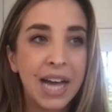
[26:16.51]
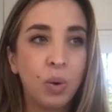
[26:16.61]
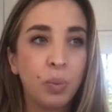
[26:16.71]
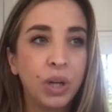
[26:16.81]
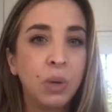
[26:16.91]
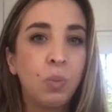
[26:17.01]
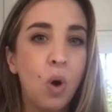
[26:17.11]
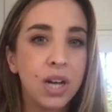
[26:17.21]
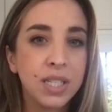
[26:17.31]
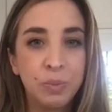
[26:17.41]
I don't really
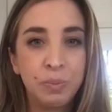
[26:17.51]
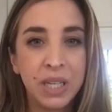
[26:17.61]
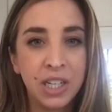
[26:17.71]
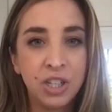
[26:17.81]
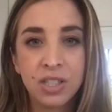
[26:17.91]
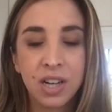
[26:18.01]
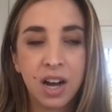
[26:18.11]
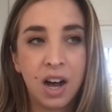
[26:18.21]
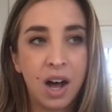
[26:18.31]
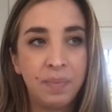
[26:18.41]
want to be just
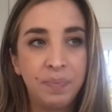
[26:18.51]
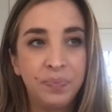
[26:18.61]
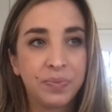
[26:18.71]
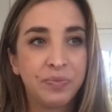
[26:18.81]
a